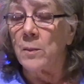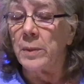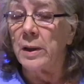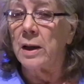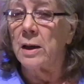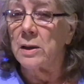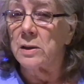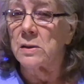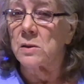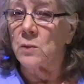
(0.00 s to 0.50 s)

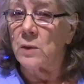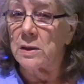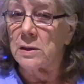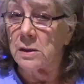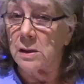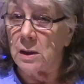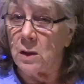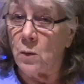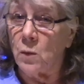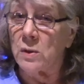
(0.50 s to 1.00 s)
because
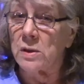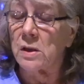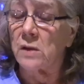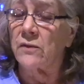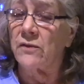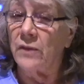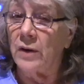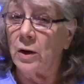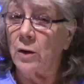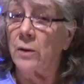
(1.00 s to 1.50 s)
Wesley was a
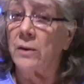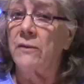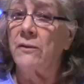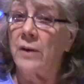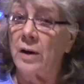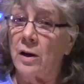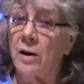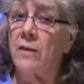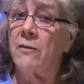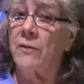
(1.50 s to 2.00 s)
very,
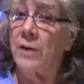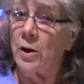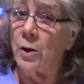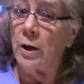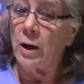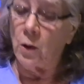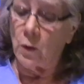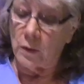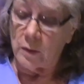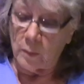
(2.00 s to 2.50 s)
very,
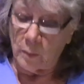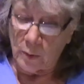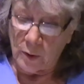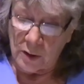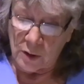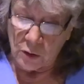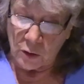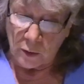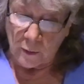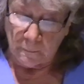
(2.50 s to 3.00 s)
very good
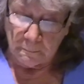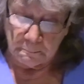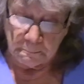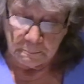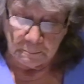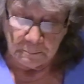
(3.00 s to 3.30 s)
preacher.